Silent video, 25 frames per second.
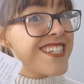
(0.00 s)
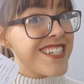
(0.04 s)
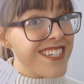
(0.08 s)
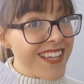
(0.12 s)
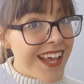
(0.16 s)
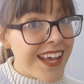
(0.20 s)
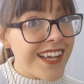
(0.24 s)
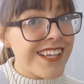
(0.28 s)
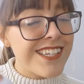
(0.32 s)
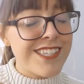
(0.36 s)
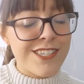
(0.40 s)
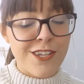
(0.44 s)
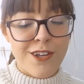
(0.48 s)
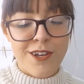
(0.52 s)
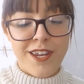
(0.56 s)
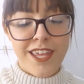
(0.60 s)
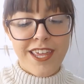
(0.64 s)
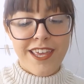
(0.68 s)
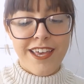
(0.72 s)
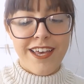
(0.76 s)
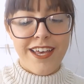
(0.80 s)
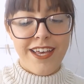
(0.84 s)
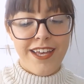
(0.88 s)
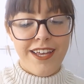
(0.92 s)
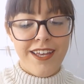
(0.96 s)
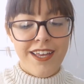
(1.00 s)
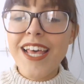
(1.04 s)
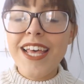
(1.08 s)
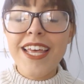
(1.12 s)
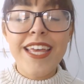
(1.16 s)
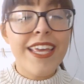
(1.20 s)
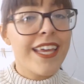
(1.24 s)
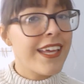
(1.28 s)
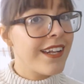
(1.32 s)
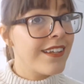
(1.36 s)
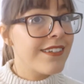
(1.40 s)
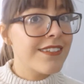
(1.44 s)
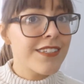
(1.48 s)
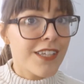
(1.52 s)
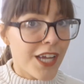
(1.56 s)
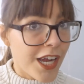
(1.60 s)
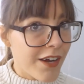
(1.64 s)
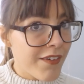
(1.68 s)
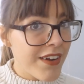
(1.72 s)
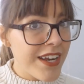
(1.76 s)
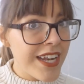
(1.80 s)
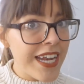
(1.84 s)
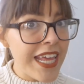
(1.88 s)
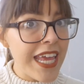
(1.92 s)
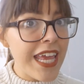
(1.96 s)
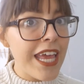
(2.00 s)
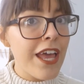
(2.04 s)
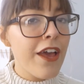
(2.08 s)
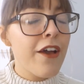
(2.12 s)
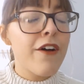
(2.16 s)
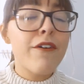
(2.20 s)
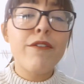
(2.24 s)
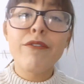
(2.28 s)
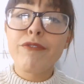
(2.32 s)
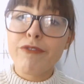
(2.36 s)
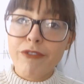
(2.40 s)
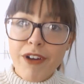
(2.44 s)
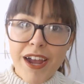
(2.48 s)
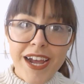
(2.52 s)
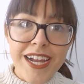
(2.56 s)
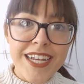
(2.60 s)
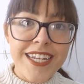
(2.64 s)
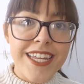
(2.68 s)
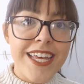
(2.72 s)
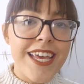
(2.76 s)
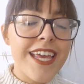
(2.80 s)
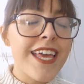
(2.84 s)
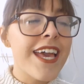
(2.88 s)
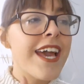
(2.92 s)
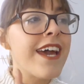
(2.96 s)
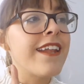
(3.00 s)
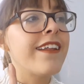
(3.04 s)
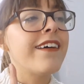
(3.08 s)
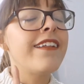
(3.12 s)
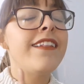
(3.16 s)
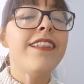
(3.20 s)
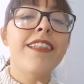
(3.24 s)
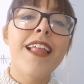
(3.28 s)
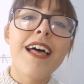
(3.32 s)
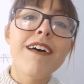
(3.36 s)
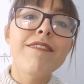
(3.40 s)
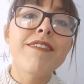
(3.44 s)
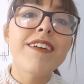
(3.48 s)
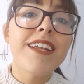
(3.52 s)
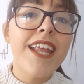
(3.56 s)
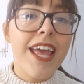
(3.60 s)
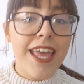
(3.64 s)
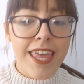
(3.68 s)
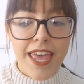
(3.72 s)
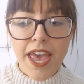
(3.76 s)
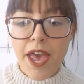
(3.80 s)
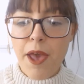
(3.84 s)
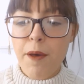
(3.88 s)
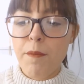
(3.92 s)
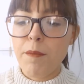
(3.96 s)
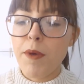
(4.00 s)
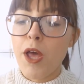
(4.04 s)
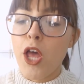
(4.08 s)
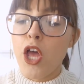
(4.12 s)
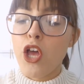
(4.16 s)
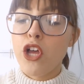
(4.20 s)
designs on here. It is currently Friday at 11 a.m.